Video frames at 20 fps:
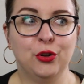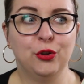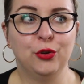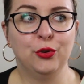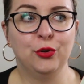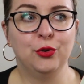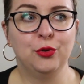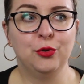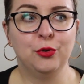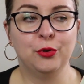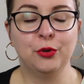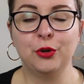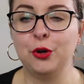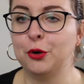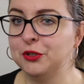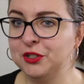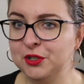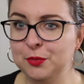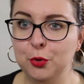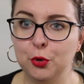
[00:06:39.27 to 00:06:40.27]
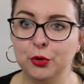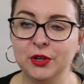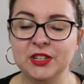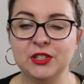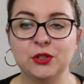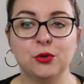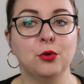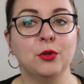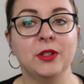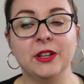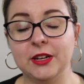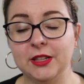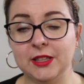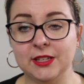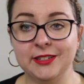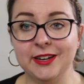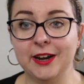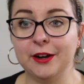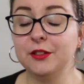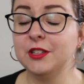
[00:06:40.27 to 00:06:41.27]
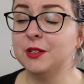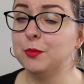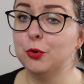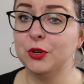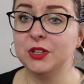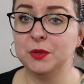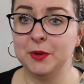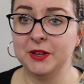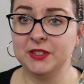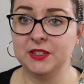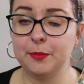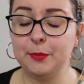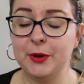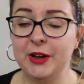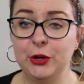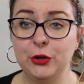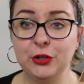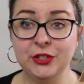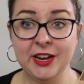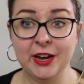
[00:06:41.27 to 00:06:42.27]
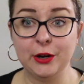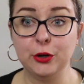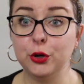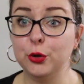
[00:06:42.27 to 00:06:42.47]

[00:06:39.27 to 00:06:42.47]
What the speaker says: who goes to boarding school and at the start of this book is picked up by her dad,